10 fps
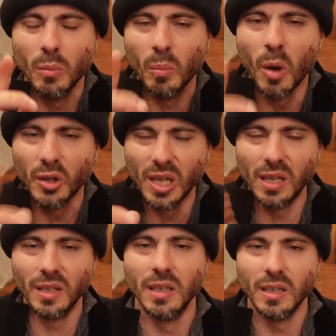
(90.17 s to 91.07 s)

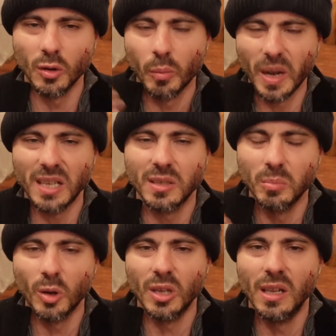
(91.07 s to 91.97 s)
model, robust
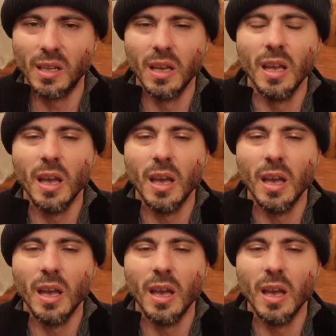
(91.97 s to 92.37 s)
model,